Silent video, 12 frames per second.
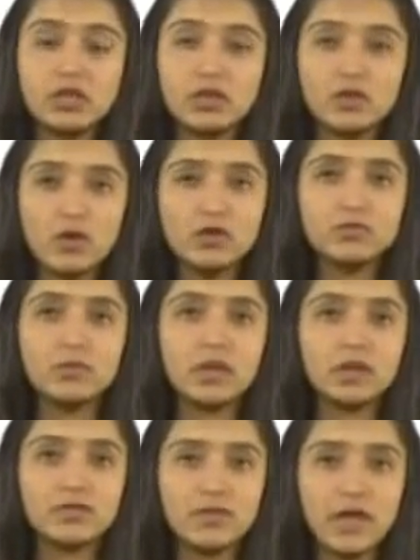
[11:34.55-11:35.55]
cannot
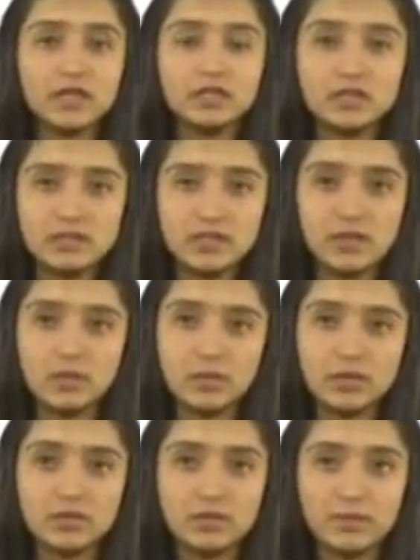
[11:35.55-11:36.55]
make a valid
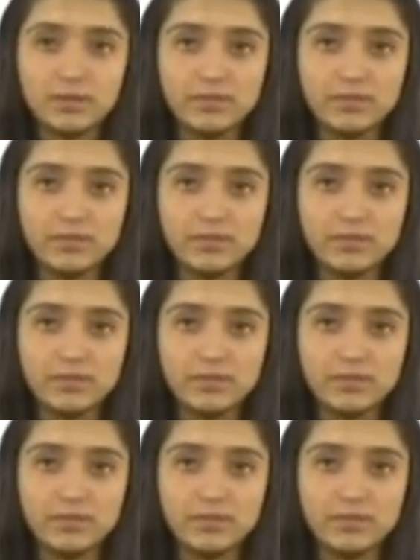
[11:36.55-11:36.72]
assignment.